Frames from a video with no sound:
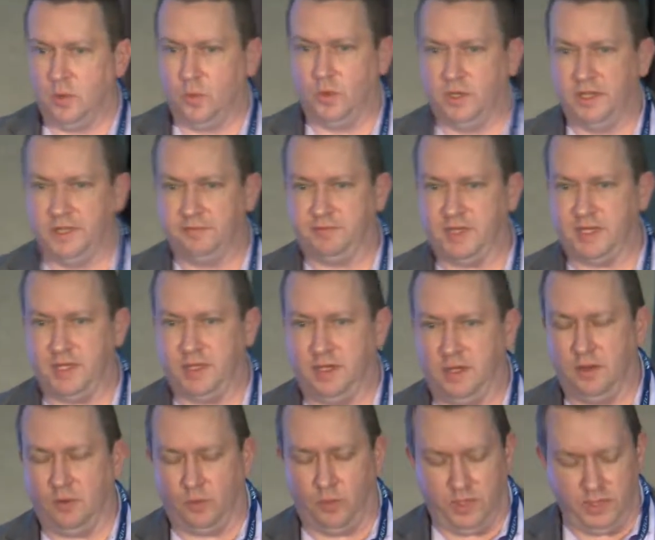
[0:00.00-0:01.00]
We
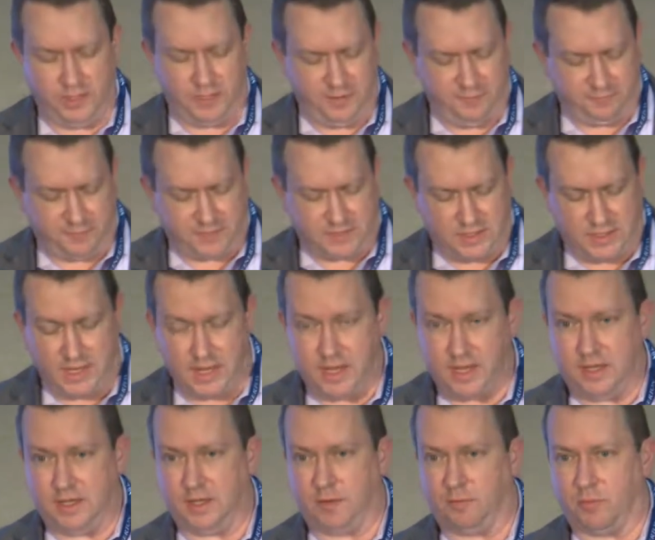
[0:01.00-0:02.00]
live
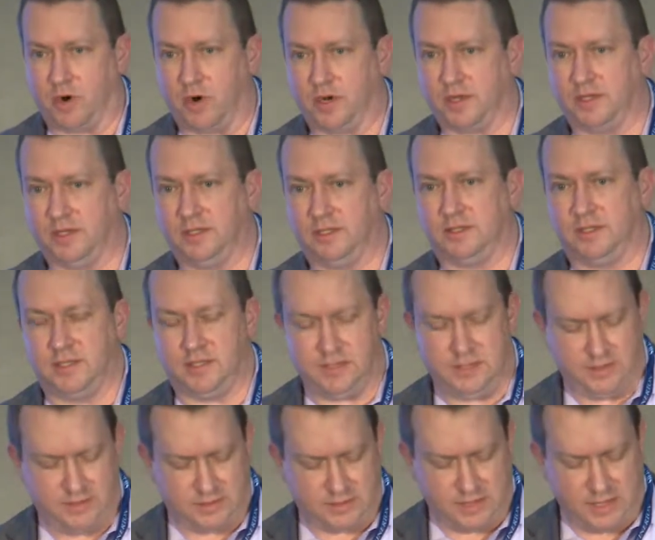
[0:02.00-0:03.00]
today in a market that
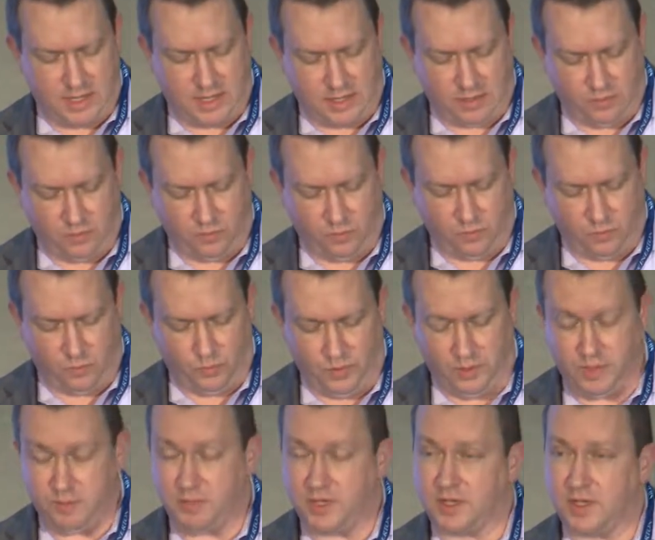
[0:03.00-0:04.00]
is
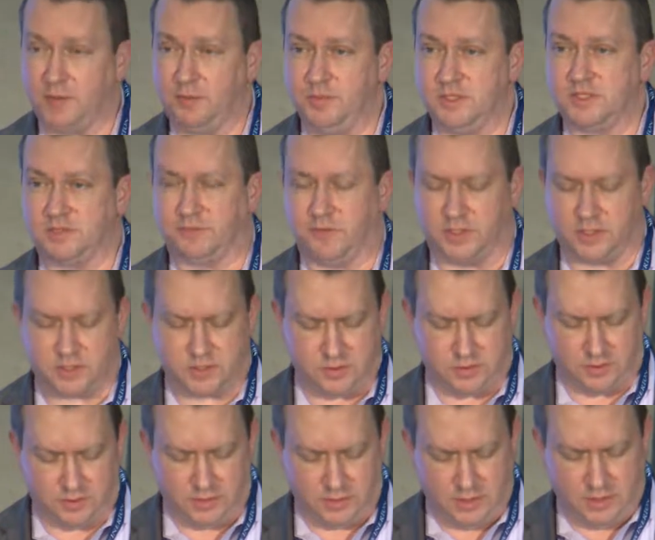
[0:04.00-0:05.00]
really become
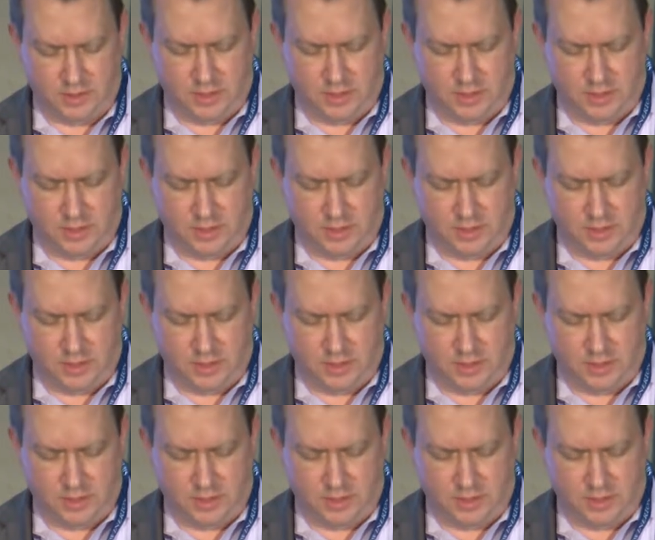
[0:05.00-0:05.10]
dysfunctional,